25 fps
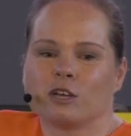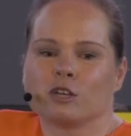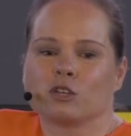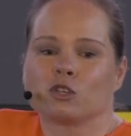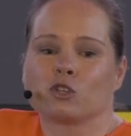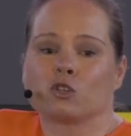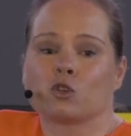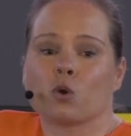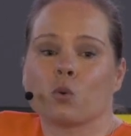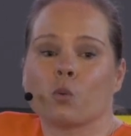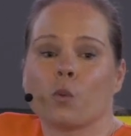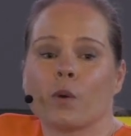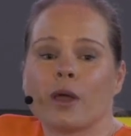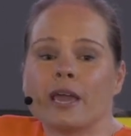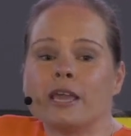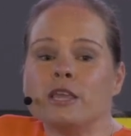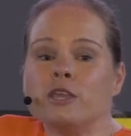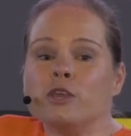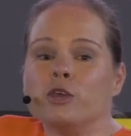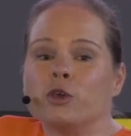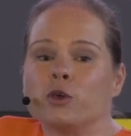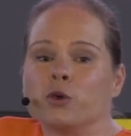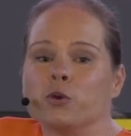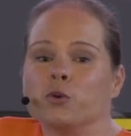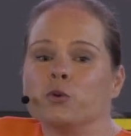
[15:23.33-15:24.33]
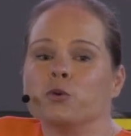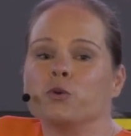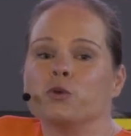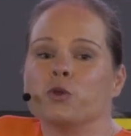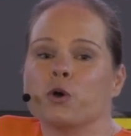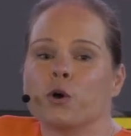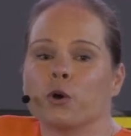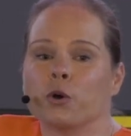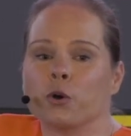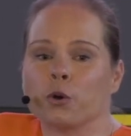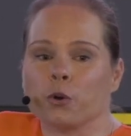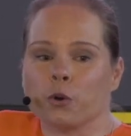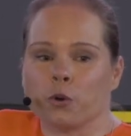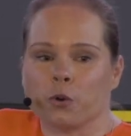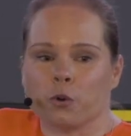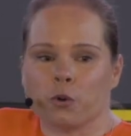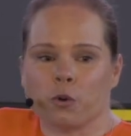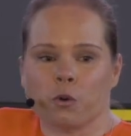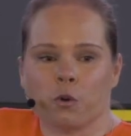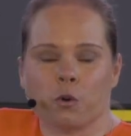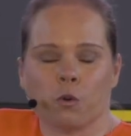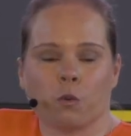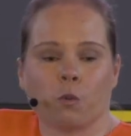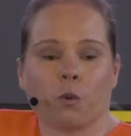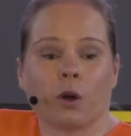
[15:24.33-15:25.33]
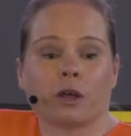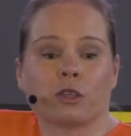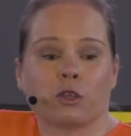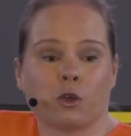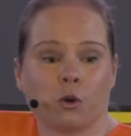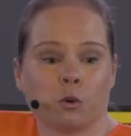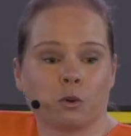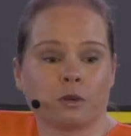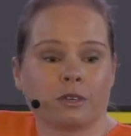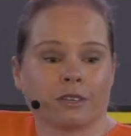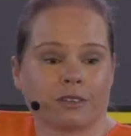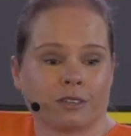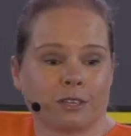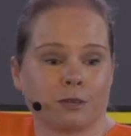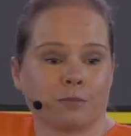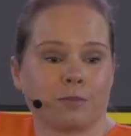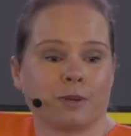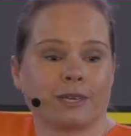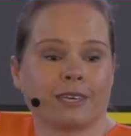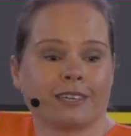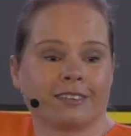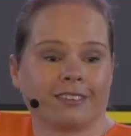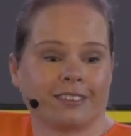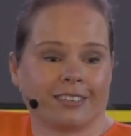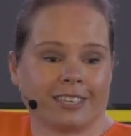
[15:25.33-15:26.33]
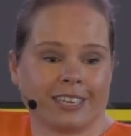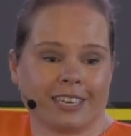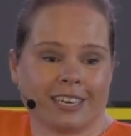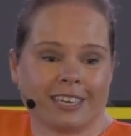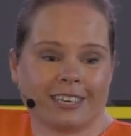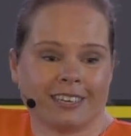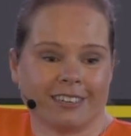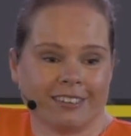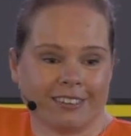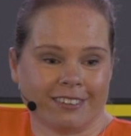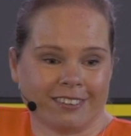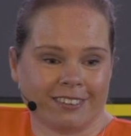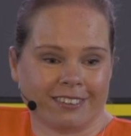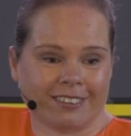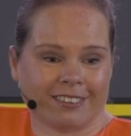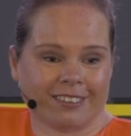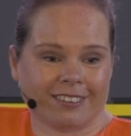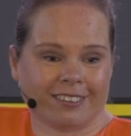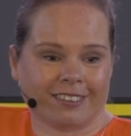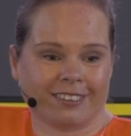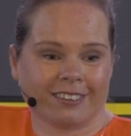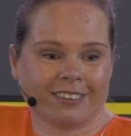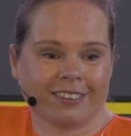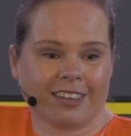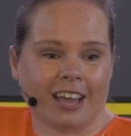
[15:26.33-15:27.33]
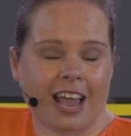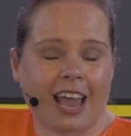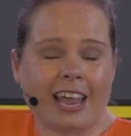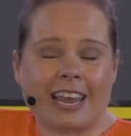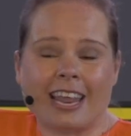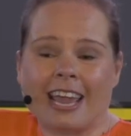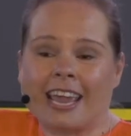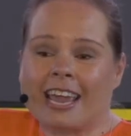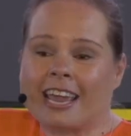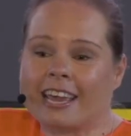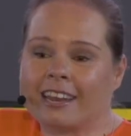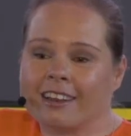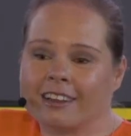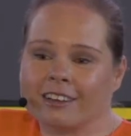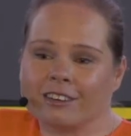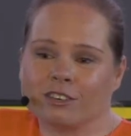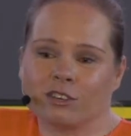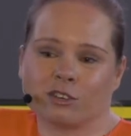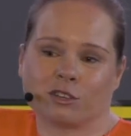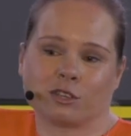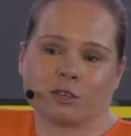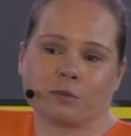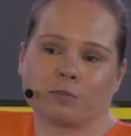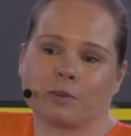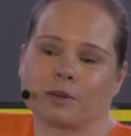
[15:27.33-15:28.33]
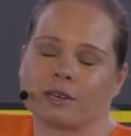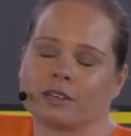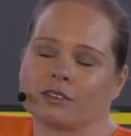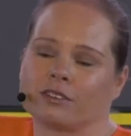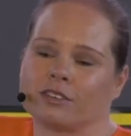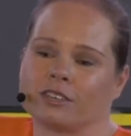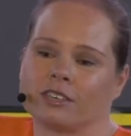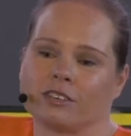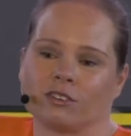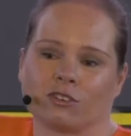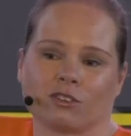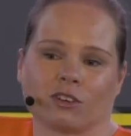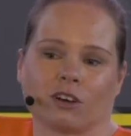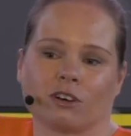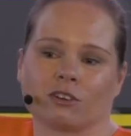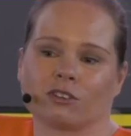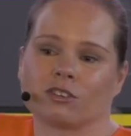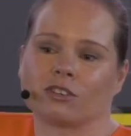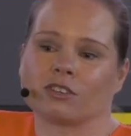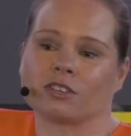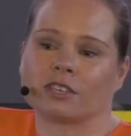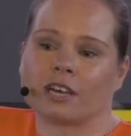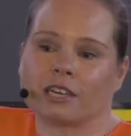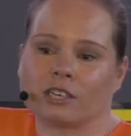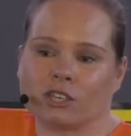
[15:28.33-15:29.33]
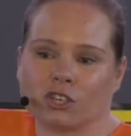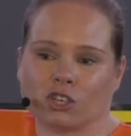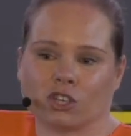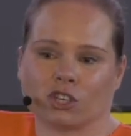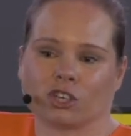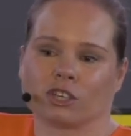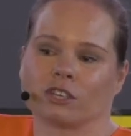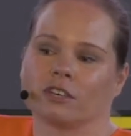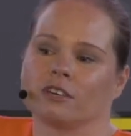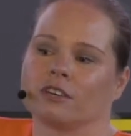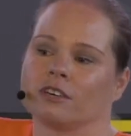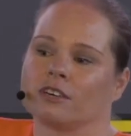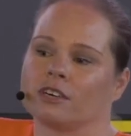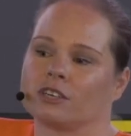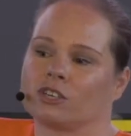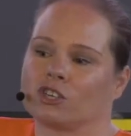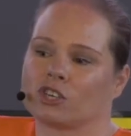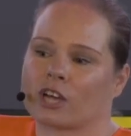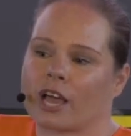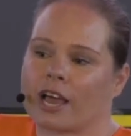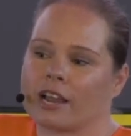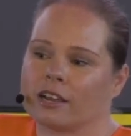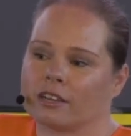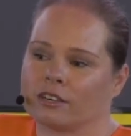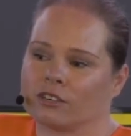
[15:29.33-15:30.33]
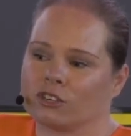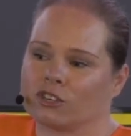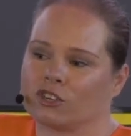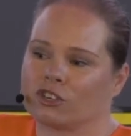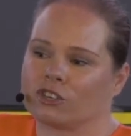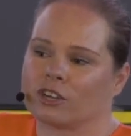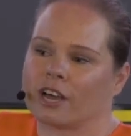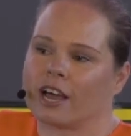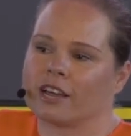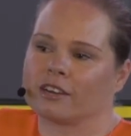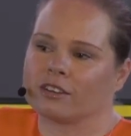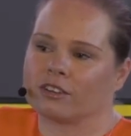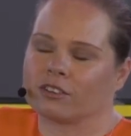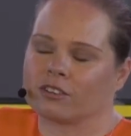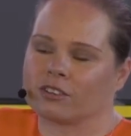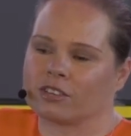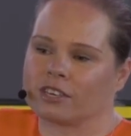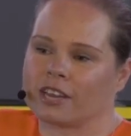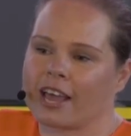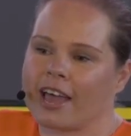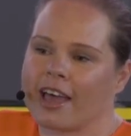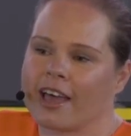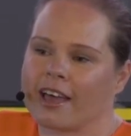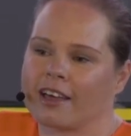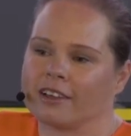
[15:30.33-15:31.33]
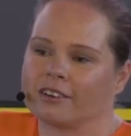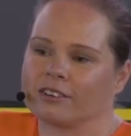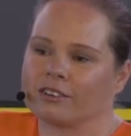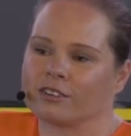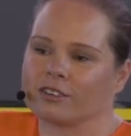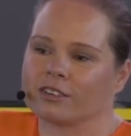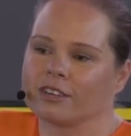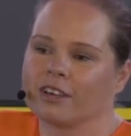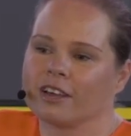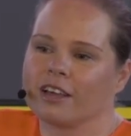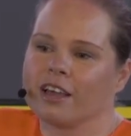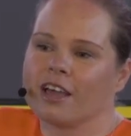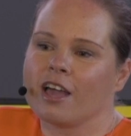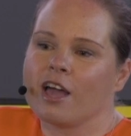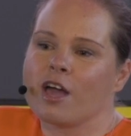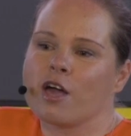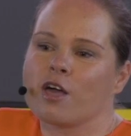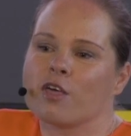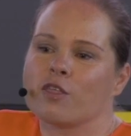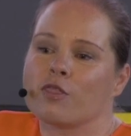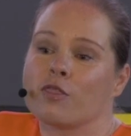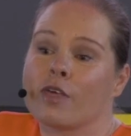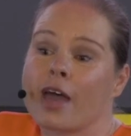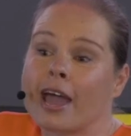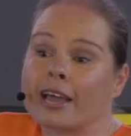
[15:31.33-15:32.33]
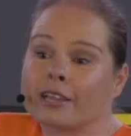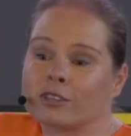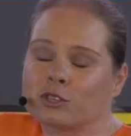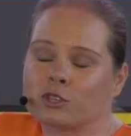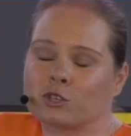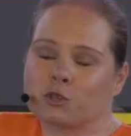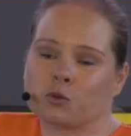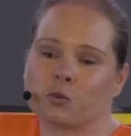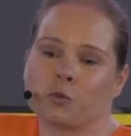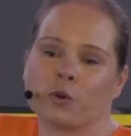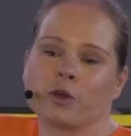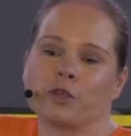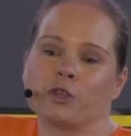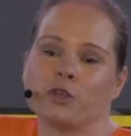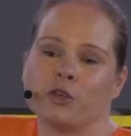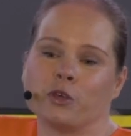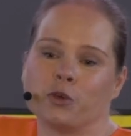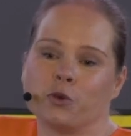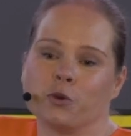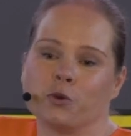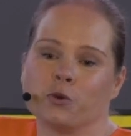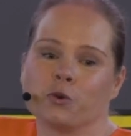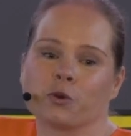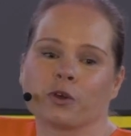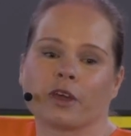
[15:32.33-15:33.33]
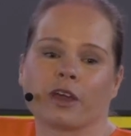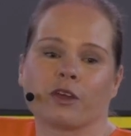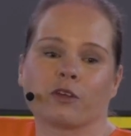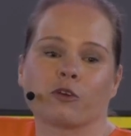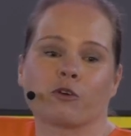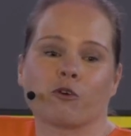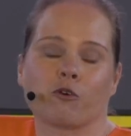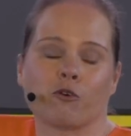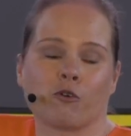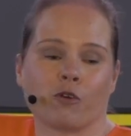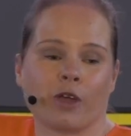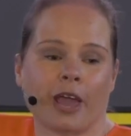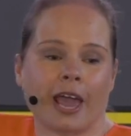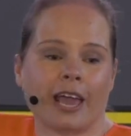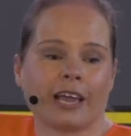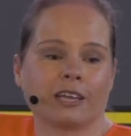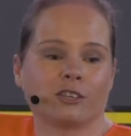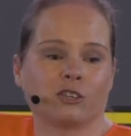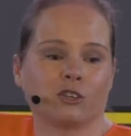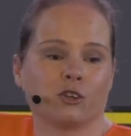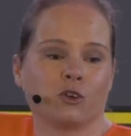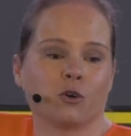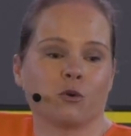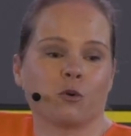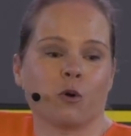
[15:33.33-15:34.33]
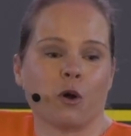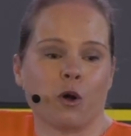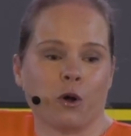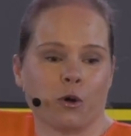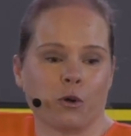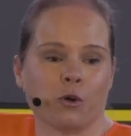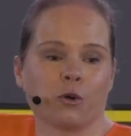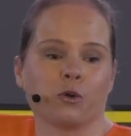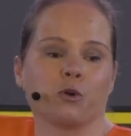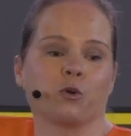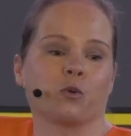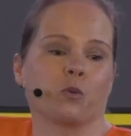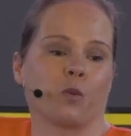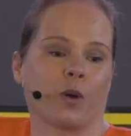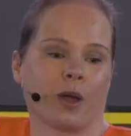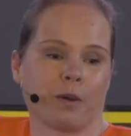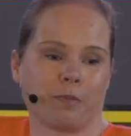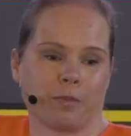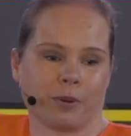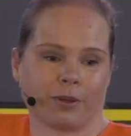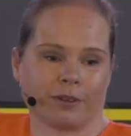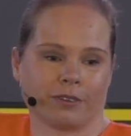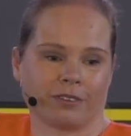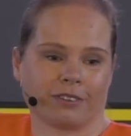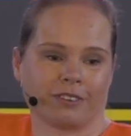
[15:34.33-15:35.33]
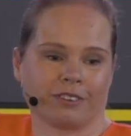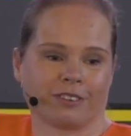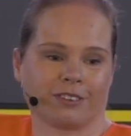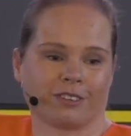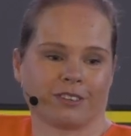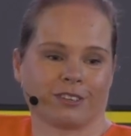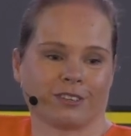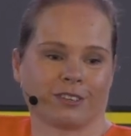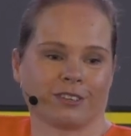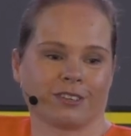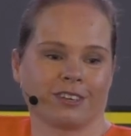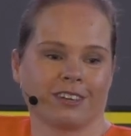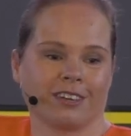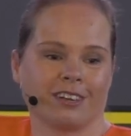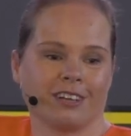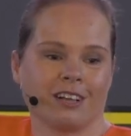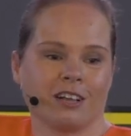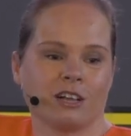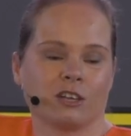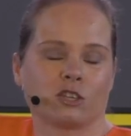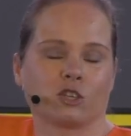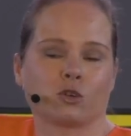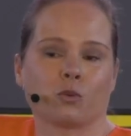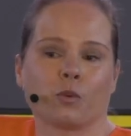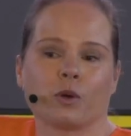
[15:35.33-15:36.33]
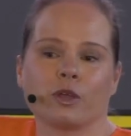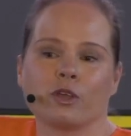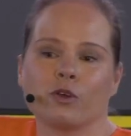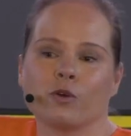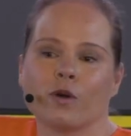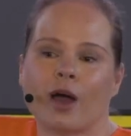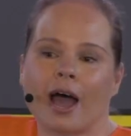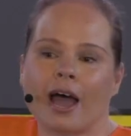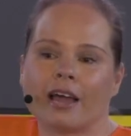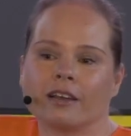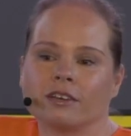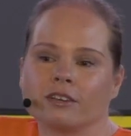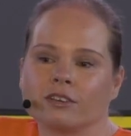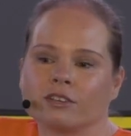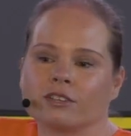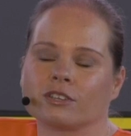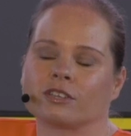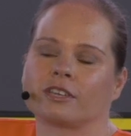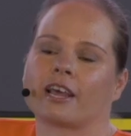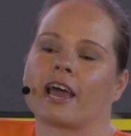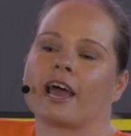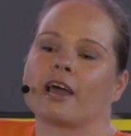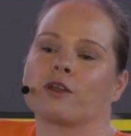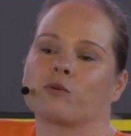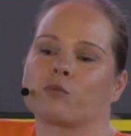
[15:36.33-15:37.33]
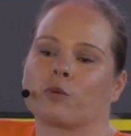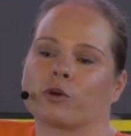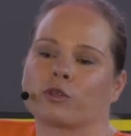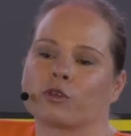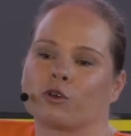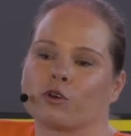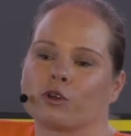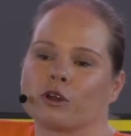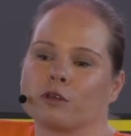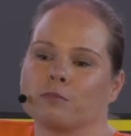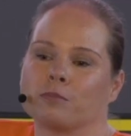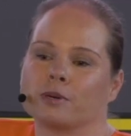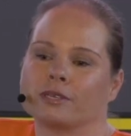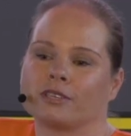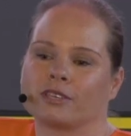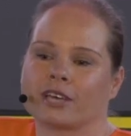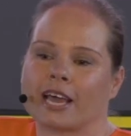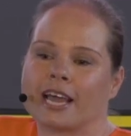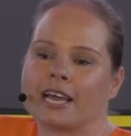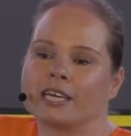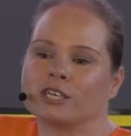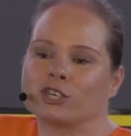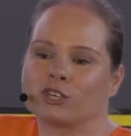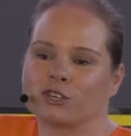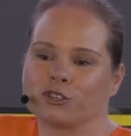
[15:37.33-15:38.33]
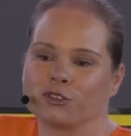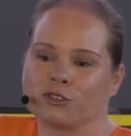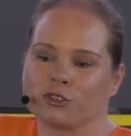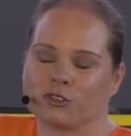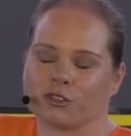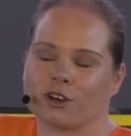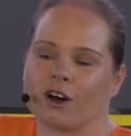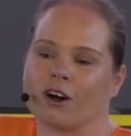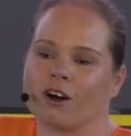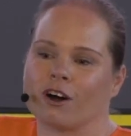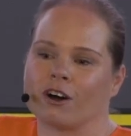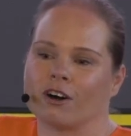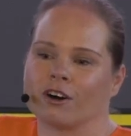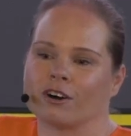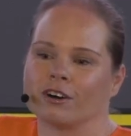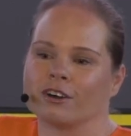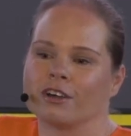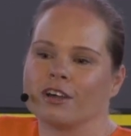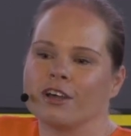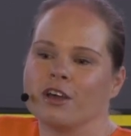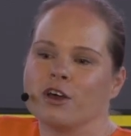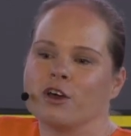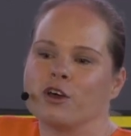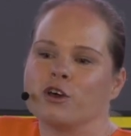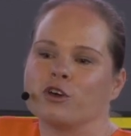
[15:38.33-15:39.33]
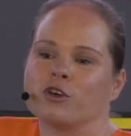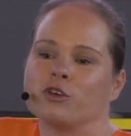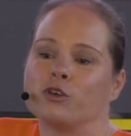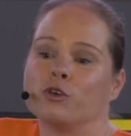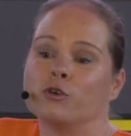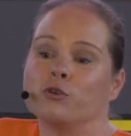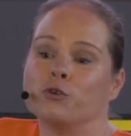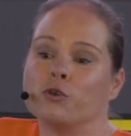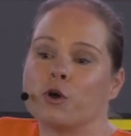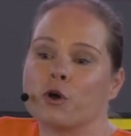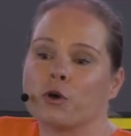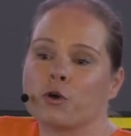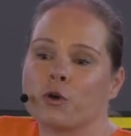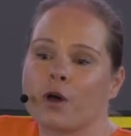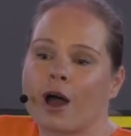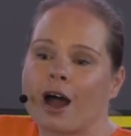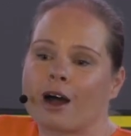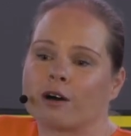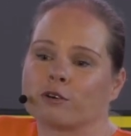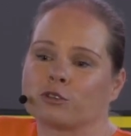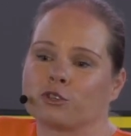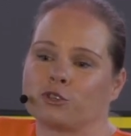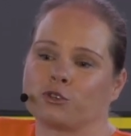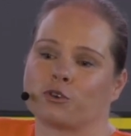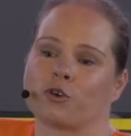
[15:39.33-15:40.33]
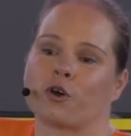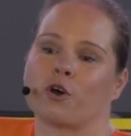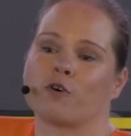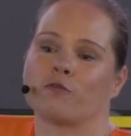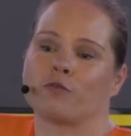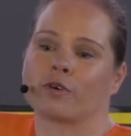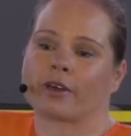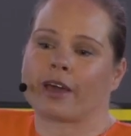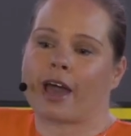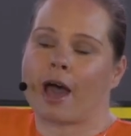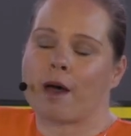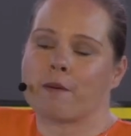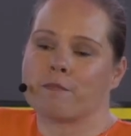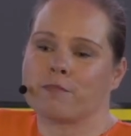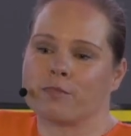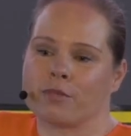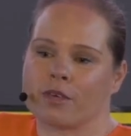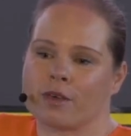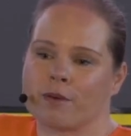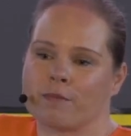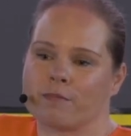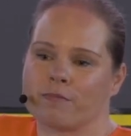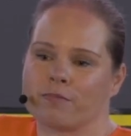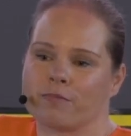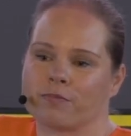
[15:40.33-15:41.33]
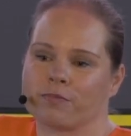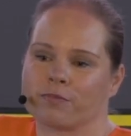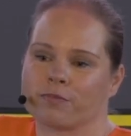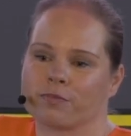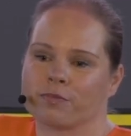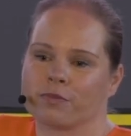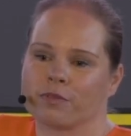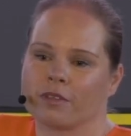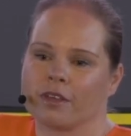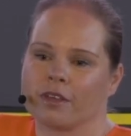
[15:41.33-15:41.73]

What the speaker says: So when you know what your disability is, and hidden disabilities are such a challenge to understand, that's when you can create your own weapons. So when you understand what your limitations are, you know how to overcome them.